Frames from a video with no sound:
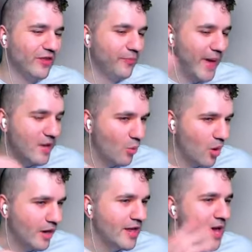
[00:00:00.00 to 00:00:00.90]
to pay
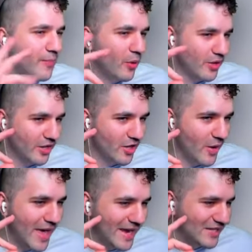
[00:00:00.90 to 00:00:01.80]
one, but we're going to go
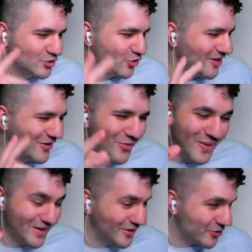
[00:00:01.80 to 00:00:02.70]
ahead and draw... Oh,
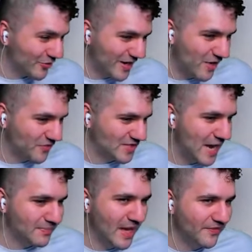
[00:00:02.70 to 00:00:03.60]
man, another land off the
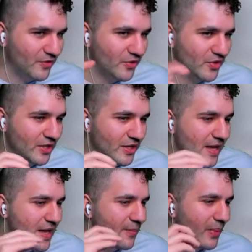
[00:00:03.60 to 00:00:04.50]
top. Not too good,
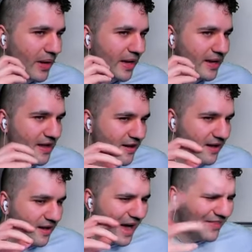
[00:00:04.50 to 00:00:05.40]
but I